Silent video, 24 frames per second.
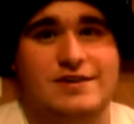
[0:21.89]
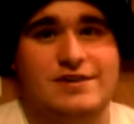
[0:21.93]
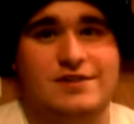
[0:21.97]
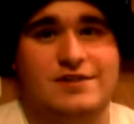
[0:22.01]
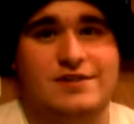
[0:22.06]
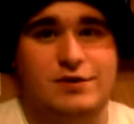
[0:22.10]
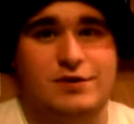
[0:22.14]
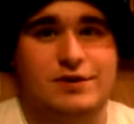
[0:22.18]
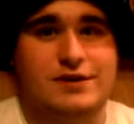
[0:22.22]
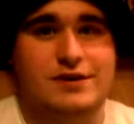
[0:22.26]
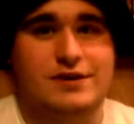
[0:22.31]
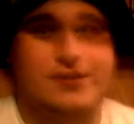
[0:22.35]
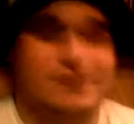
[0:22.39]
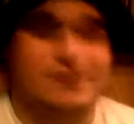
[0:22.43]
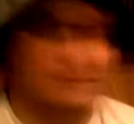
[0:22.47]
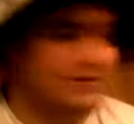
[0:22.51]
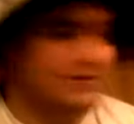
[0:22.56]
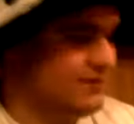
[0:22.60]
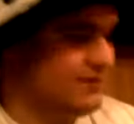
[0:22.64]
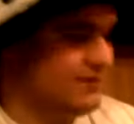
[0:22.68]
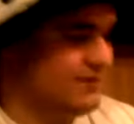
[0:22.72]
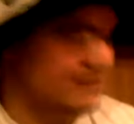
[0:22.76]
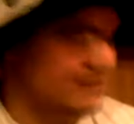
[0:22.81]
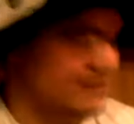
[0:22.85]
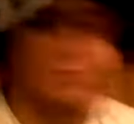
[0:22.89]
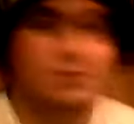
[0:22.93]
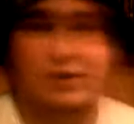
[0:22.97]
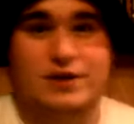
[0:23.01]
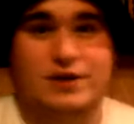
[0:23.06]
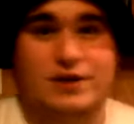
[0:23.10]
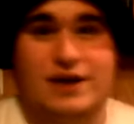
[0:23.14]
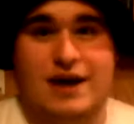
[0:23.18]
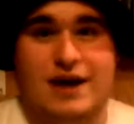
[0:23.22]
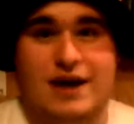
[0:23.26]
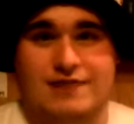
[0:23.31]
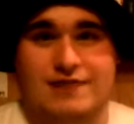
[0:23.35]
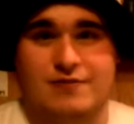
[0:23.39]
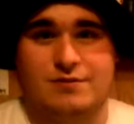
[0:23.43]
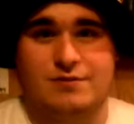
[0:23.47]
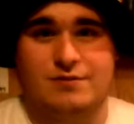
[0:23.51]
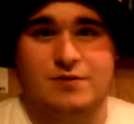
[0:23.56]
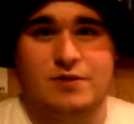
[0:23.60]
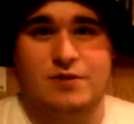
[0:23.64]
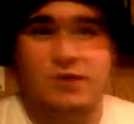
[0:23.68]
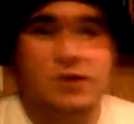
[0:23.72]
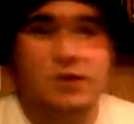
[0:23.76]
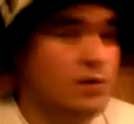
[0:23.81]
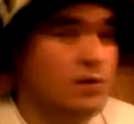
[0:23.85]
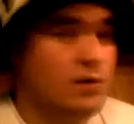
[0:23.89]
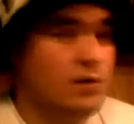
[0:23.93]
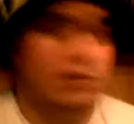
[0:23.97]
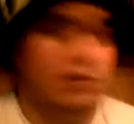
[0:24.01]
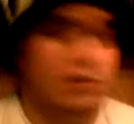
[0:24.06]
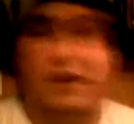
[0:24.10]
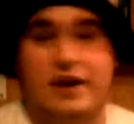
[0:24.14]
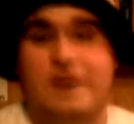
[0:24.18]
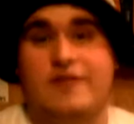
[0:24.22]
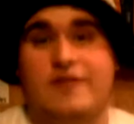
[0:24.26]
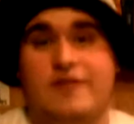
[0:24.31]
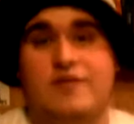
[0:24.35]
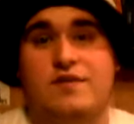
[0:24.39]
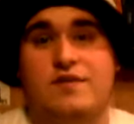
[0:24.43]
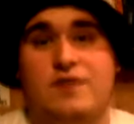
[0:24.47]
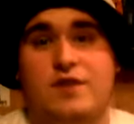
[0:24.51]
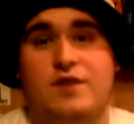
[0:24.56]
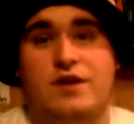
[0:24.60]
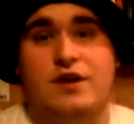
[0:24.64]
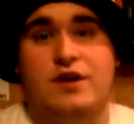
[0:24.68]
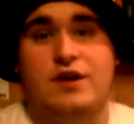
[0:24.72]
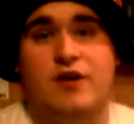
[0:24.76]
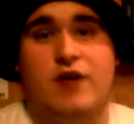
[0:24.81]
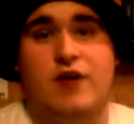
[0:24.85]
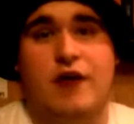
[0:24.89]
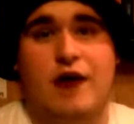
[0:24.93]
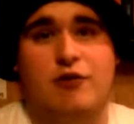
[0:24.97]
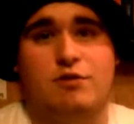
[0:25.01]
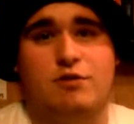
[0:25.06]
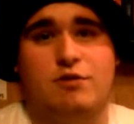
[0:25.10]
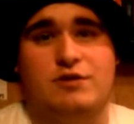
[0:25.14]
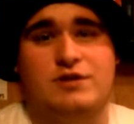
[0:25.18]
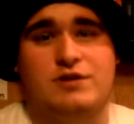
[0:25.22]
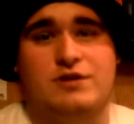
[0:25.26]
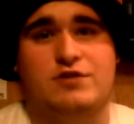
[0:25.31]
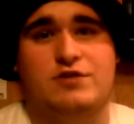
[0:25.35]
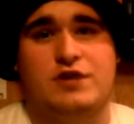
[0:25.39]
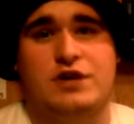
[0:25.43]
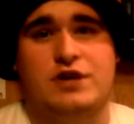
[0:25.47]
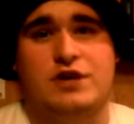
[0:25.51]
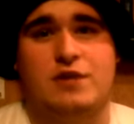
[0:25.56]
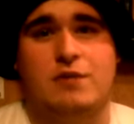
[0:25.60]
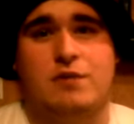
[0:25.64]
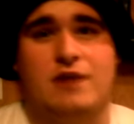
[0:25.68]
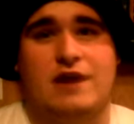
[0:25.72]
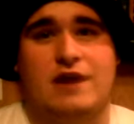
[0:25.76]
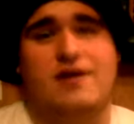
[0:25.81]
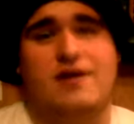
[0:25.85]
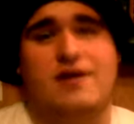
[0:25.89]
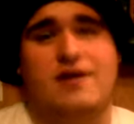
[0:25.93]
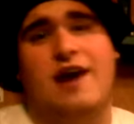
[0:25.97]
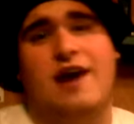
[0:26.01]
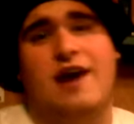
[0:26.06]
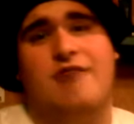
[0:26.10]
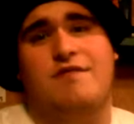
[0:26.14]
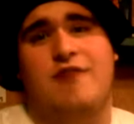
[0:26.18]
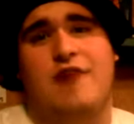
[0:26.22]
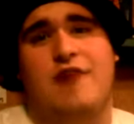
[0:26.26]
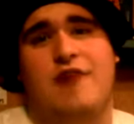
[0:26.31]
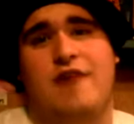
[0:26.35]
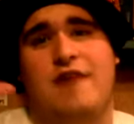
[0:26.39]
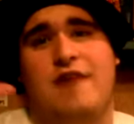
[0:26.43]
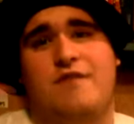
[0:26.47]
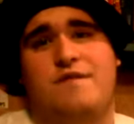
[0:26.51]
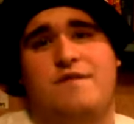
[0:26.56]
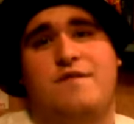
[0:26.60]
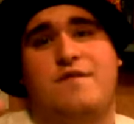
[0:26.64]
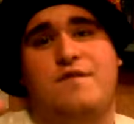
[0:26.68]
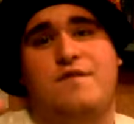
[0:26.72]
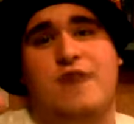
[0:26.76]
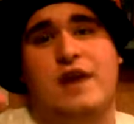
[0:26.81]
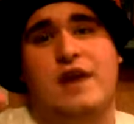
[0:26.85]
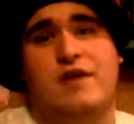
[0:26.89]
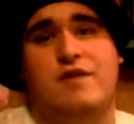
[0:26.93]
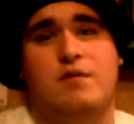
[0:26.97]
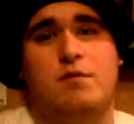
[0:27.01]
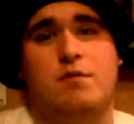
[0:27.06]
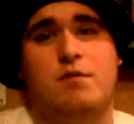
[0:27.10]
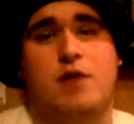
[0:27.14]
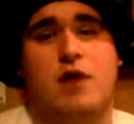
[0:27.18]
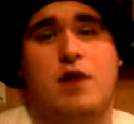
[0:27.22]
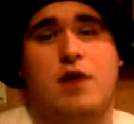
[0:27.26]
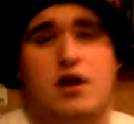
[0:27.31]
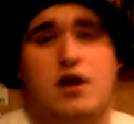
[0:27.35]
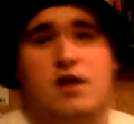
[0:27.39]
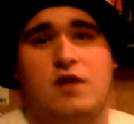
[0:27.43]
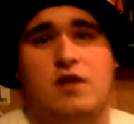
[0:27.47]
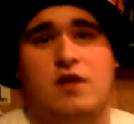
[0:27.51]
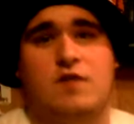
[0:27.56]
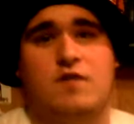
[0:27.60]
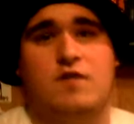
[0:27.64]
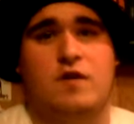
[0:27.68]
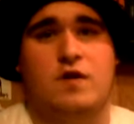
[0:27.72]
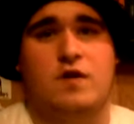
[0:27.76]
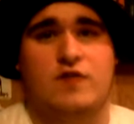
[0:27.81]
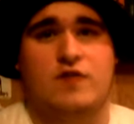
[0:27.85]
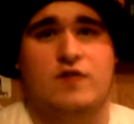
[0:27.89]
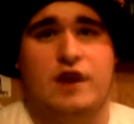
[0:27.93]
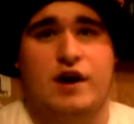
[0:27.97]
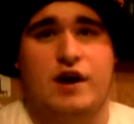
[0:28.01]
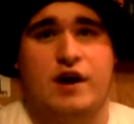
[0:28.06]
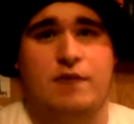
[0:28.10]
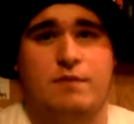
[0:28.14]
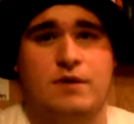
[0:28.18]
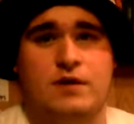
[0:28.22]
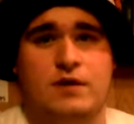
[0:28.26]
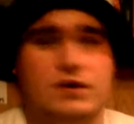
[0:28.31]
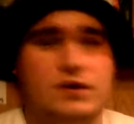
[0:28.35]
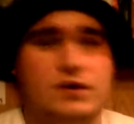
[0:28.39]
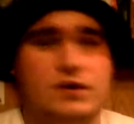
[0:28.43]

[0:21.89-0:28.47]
do it, because it's pretty awesome. But in this video, I will be doing my top 5 favorite manga of all time.